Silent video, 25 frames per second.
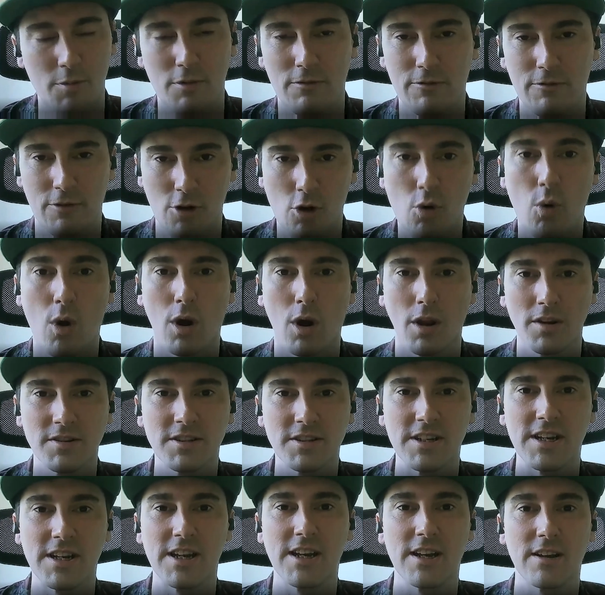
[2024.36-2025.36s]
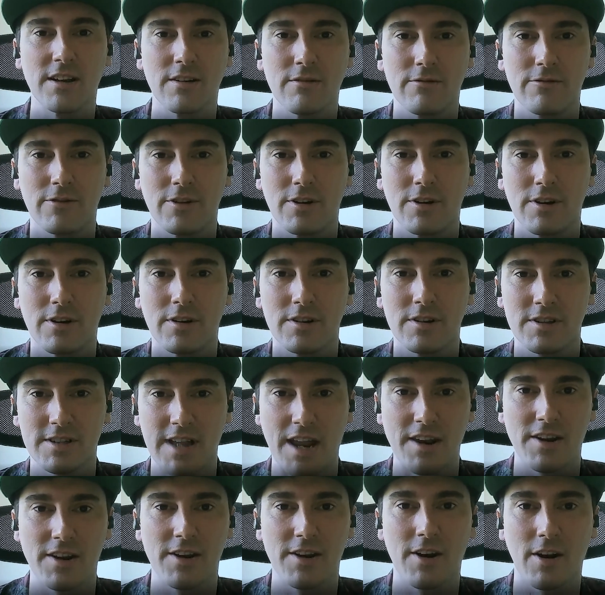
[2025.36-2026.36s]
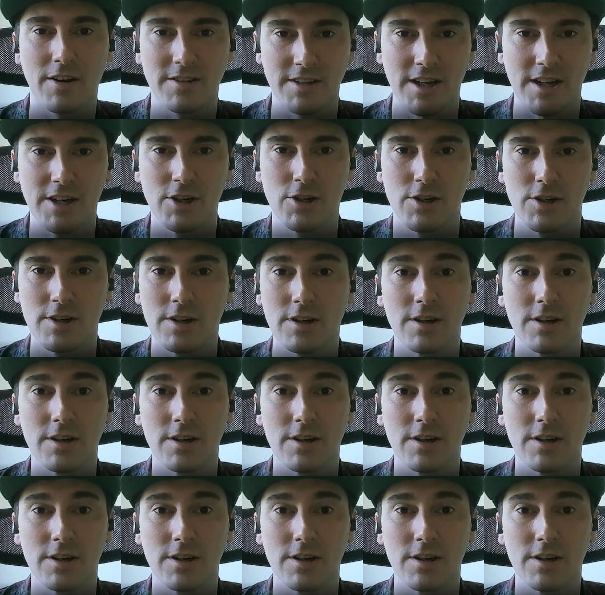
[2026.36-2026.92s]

for quality and for standardization